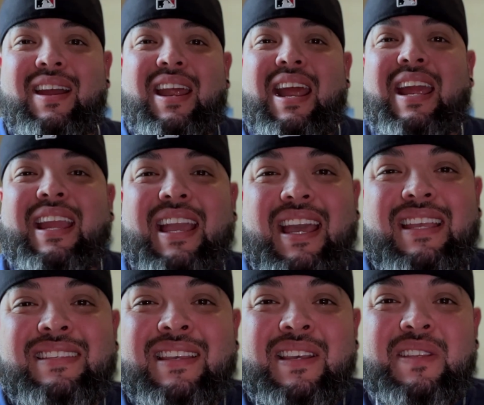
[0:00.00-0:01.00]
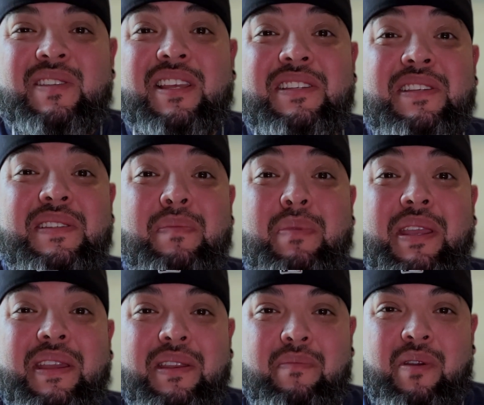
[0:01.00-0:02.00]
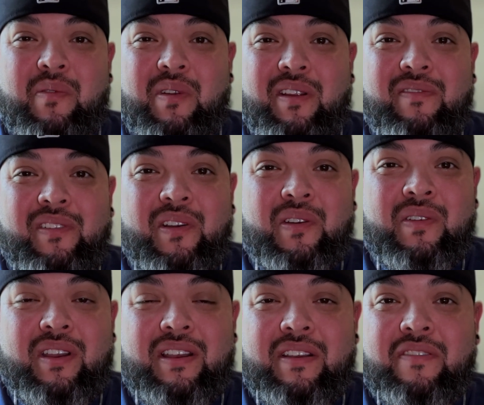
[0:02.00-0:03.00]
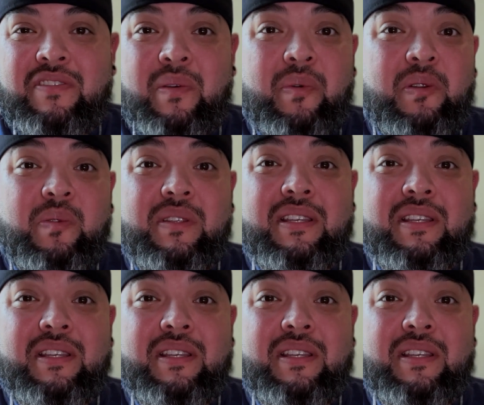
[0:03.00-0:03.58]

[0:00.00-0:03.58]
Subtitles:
All right, guys, so that's just a peek into my workflow of someone who is